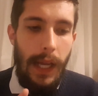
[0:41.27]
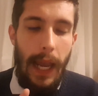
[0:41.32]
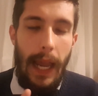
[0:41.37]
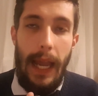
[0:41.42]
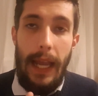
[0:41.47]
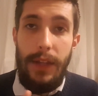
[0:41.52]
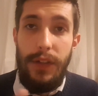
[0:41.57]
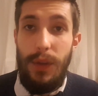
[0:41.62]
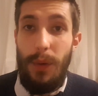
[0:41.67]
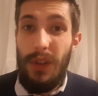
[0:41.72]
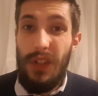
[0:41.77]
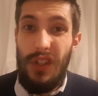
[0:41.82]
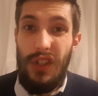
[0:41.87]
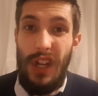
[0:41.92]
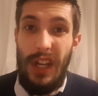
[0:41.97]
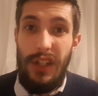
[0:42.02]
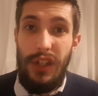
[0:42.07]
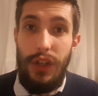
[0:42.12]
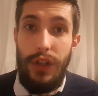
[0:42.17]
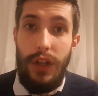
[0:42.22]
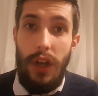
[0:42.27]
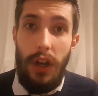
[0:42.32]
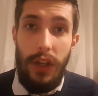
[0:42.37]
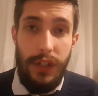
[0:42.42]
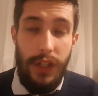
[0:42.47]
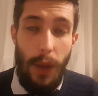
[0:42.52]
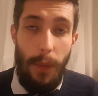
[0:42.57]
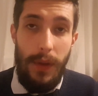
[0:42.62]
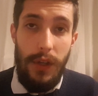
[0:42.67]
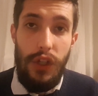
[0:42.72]
And so I suggest you
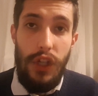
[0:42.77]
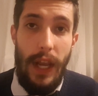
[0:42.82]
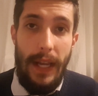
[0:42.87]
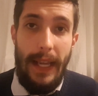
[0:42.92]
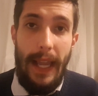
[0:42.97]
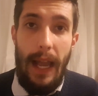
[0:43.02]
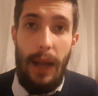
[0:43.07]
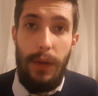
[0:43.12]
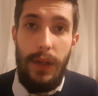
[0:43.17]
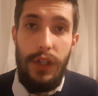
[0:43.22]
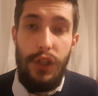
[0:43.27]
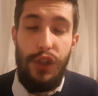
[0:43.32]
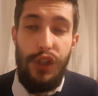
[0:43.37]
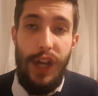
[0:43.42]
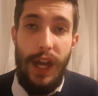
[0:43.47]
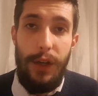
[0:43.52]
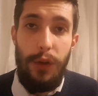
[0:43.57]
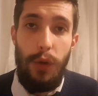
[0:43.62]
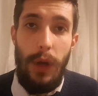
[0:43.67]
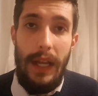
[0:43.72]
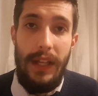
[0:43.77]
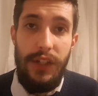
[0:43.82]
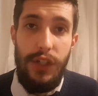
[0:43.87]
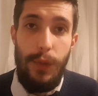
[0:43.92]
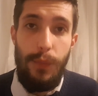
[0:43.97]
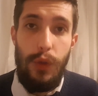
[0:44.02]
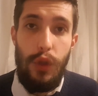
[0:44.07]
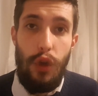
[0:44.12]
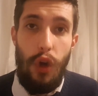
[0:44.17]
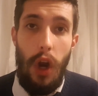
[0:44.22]
guys go and check out his channel and
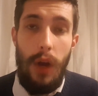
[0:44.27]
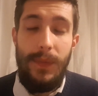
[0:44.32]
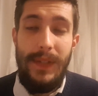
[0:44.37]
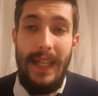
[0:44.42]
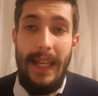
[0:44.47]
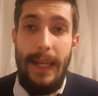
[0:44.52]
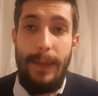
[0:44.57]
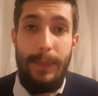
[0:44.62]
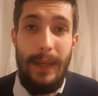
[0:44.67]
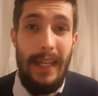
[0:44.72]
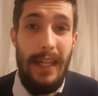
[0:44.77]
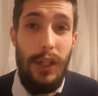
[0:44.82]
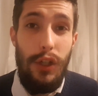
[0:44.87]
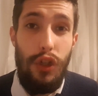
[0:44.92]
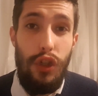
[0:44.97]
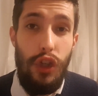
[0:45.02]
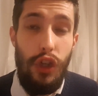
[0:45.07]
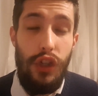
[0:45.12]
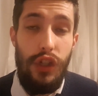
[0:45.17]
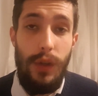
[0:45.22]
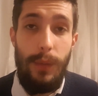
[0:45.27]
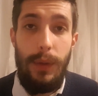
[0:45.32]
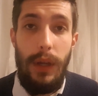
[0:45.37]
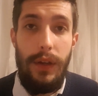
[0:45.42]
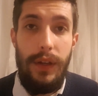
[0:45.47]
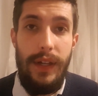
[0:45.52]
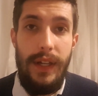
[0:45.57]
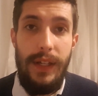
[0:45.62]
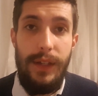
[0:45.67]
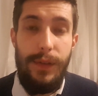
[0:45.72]
subscribe to him. He's just
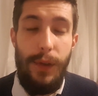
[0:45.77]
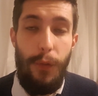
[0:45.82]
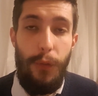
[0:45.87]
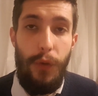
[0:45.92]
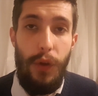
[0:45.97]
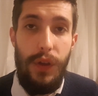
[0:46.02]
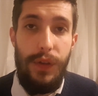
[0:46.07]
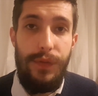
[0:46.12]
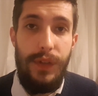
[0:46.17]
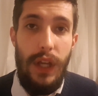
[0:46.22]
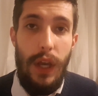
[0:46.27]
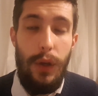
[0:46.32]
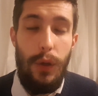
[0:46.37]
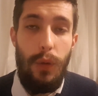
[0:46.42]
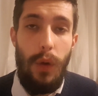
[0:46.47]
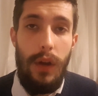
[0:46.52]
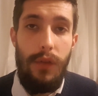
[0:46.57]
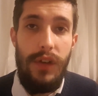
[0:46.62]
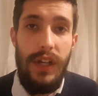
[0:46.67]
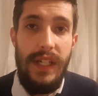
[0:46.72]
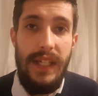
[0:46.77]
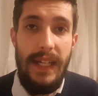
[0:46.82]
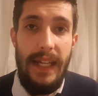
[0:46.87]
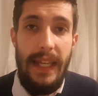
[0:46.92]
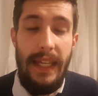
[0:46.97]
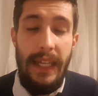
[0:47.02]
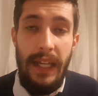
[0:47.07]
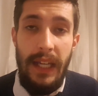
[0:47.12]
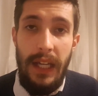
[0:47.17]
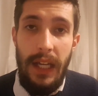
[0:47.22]
uploaded his first video quite
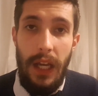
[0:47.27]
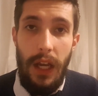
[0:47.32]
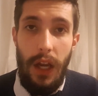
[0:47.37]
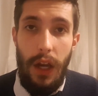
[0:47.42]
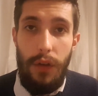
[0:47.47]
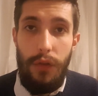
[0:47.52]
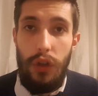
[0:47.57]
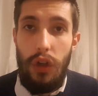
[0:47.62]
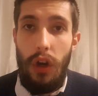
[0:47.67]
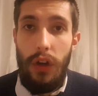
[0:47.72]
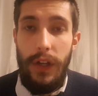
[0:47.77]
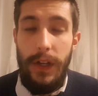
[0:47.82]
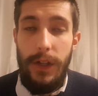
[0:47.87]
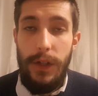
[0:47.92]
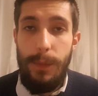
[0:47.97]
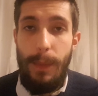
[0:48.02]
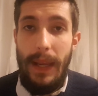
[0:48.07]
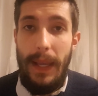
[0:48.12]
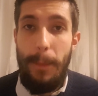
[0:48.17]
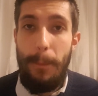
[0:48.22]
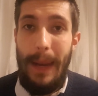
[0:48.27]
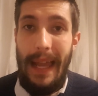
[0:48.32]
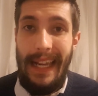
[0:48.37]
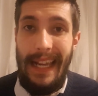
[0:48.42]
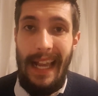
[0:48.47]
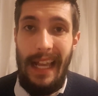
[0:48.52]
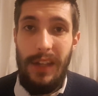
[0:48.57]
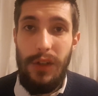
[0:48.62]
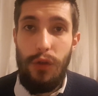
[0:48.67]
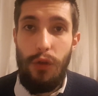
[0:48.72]
recently uh, regarding Jamaican black
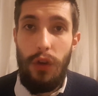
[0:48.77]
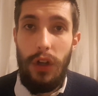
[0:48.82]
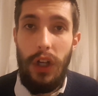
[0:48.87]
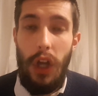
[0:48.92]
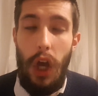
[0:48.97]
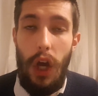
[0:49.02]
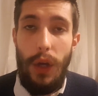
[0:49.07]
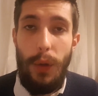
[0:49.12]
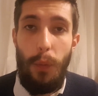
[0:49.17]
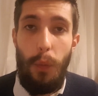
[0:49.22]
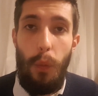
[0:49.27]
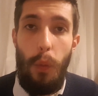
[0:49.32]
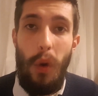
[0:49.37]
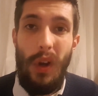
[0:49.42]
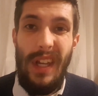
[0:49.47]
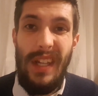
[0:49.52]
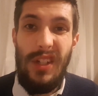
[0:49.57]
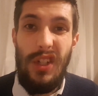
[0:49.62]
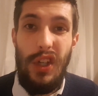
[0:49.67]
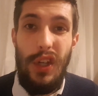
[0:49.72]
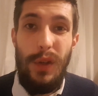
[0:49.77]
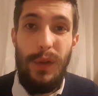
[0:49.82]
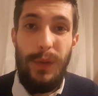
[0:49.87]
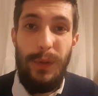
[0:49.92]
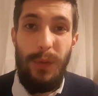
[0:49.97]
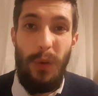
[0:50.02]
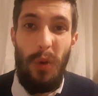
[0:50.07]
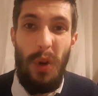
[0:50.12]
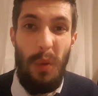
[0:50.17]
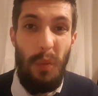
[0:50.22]
castor oil and what it's
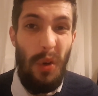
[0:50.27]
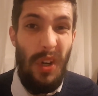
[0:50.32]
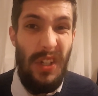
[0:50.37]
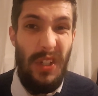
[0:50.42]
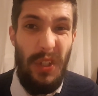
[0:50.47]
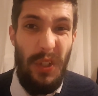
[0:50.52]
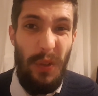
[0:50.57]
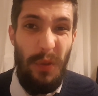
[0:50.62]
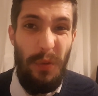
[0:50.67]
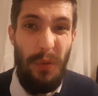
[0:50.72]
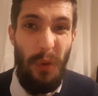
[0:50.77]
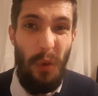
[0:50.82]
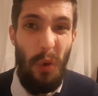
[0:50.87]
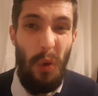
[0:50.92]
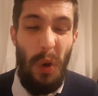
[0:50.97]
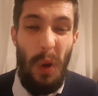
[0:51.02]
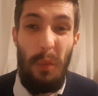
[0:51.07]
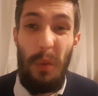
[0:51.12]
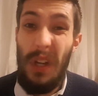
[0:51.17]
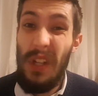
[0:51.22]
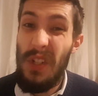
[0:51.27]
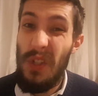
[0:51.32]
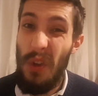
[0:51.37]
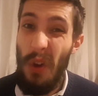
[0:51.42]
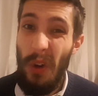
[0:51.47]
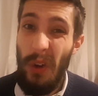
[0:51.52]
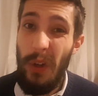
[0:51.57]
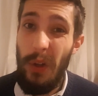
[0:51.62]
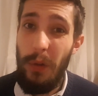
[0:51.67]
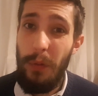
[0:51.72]
used for and what it's good for and what it's
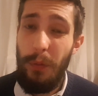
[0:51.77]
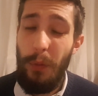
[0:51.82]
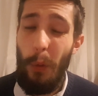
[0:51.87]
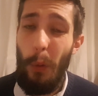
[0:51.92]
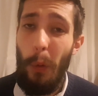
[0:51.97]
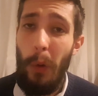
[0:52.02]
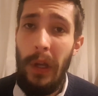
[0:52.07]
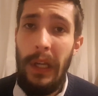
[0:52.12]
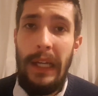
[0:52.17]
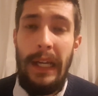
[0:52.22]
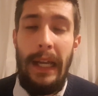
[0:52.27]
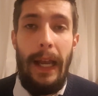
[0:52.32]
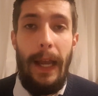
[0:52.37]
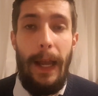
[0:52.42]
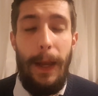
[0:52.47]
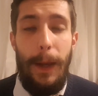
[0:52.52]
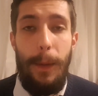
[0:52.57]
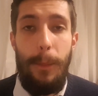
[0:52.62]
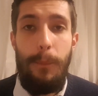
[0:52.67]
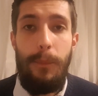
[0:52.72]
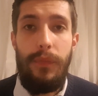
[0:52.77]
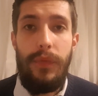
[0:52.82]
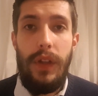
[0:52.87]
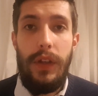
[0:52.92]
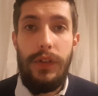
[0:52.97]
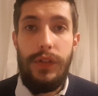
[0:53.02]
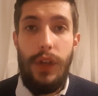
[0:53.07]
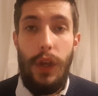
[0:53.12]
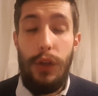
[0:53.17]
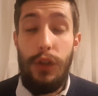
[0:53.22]
not good for. Um,
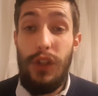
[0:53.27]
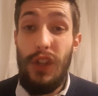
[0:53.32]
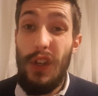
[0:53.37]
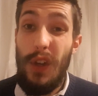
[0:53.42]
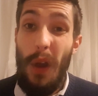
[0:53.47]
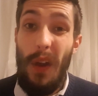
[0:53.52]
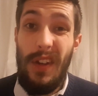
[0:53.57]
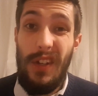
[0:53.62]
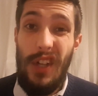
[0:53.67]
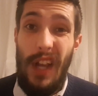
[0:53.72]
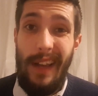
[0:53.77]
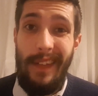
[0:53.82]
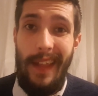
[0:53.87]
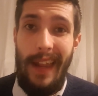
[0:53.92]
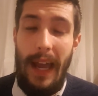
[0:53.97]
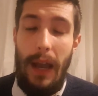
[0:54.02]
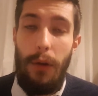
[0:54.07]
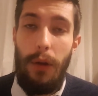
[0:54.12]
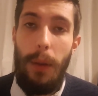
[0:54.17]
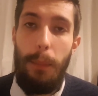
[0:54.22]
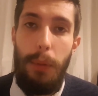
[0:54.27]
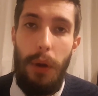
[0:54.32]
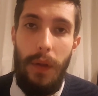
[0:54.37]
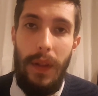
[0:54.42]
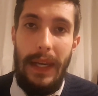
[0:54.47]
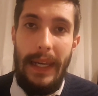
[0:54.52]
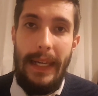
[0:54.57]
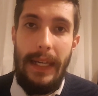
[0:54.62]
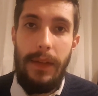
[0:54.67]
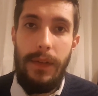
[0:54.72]
so do go and check that out. I'll put
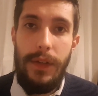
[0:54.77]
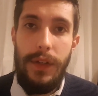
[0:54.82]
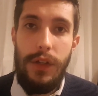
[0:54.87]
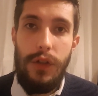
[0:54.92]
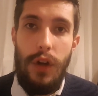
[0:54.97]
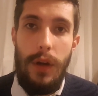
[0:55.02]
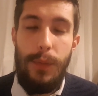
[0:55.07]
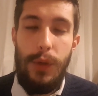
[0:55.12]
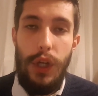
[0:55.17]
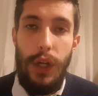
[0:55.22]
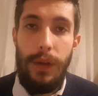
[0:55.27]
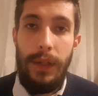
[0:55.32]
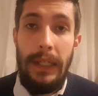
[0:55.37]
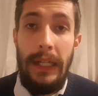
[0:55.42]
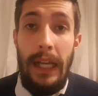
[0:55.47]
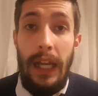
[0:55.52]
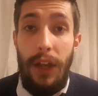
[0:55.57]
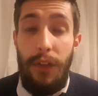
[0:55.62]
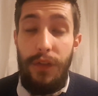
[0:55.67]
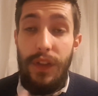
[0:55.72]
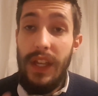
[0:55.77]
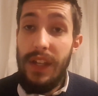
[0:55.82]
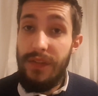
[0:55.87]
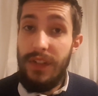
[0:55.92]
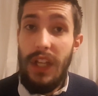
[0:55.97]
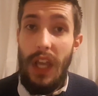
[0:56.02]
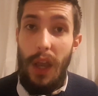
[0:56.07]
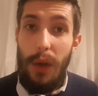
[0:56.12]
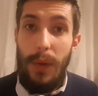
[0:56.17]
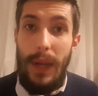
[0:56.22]
a link in the description. This
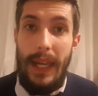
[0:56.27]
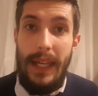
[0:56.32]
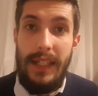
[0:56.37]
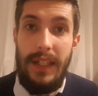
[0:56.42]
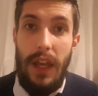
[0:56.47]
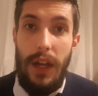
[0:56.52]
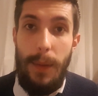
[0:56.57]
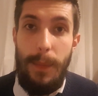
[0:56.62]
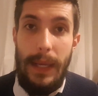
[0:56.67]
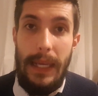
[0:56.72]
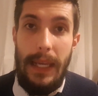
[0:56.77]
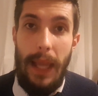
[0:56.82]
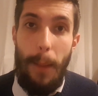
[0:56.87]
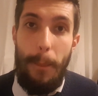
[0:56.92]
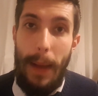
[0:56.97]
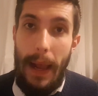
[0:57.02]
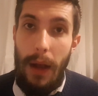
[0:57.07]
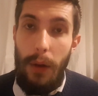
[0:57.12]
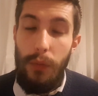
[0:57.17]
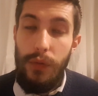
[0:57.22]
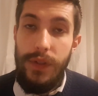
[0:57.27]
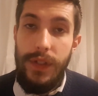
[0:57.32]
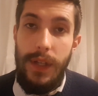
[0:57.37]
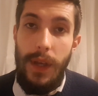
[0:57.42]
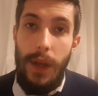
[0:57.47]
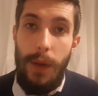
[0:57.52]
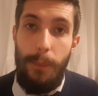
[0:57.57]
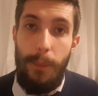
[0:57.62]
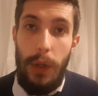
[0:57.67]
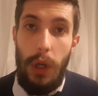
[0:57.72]
video is going to be about
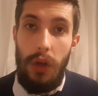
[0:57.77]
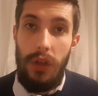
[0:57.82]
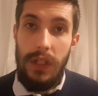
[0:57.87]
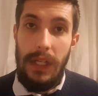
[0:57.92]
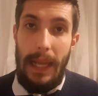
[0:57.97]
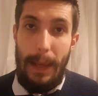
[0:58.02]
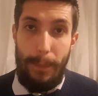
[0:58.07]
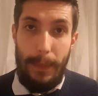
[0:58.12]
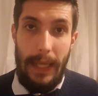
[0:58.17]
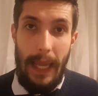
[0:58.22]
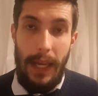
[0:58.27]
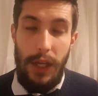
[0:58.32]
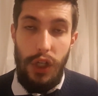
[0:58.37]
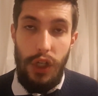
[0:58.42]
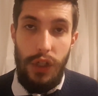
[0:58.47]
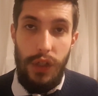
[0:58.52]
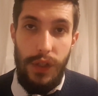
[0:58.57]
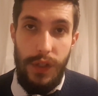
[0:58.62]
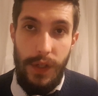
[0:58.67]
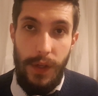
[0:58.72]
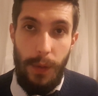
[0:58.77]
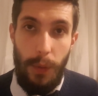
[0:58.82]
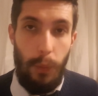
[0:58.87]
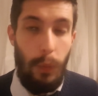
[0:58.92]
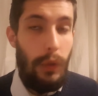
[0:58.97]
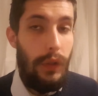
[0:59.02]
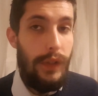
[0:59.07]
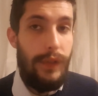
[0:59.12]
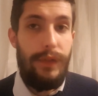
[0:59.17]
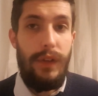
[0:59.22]
minoxidil applications,
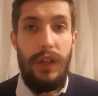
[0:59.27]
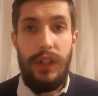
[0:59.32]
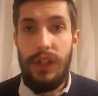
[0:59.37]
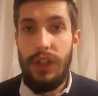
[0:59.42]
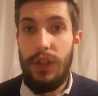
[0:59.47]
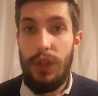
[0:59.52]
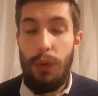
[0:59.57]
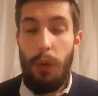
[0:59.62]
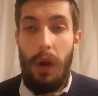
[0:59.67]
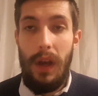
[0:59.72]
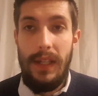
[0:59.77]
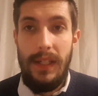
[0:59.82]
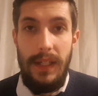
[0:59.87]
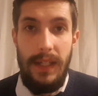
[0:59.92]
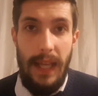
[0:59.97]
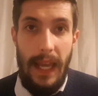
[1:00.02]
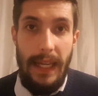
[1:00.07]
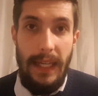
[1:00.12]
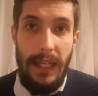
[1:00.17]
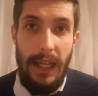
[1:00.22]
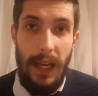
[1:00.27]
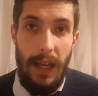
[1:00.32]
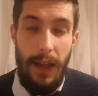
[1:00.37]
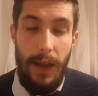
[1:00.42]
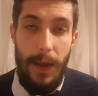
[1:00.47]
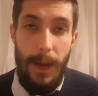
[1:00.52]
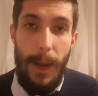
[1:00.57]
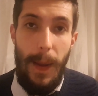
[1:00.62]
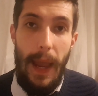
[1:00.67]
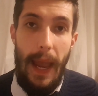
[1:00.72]
once versus twice a day.
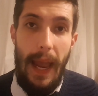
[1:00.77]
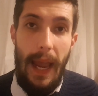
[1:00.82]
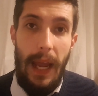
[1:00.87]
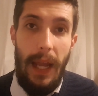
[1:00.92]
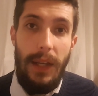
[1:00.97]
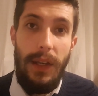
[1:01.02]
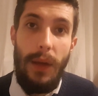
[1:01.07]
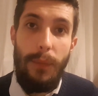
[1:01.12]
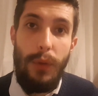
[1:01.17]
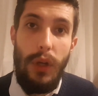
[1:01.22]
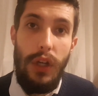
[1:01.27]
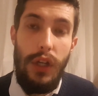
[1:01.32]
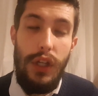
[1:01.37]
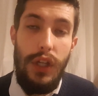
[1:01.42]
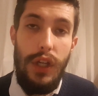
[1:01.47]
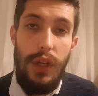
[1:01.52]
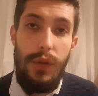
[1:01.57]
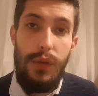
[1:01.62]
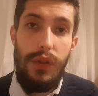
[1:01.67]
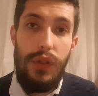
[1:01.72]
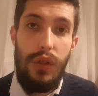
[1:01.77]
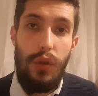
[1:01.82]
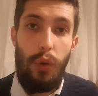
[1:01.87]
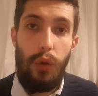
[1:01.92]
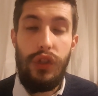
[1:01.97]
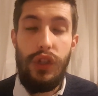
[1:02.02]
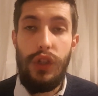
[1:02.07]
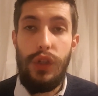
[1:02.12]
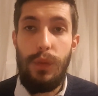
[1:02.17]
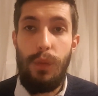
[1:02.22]
Uh, and I'm going to use
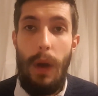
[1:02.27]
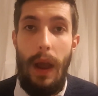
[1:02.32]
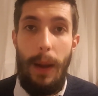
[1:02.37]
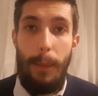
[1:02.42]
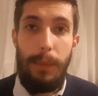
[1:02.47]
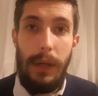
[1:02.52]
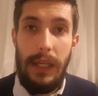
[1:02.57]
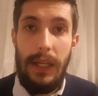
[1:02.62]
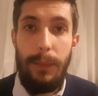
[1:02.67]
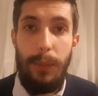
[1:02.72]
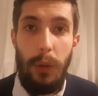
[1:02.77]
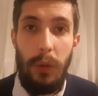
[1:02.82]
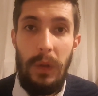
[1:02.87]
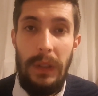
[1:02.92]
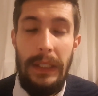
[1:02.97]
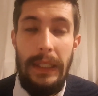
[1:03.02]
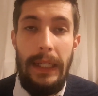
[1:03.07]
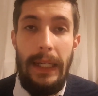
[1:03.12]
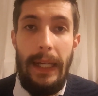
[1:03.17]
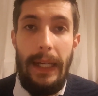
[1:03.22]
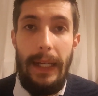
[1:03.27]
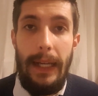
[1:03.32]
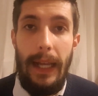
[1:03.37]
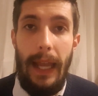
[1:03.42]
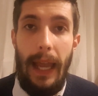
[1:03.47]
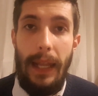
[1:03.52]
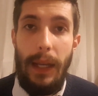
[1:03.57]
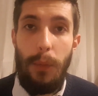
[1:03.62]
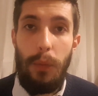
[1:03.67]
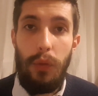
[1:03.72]
sources where applicable
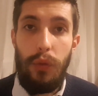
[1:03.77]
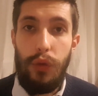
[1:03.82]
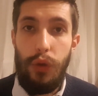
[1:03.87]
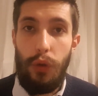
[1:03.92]
uh, and I will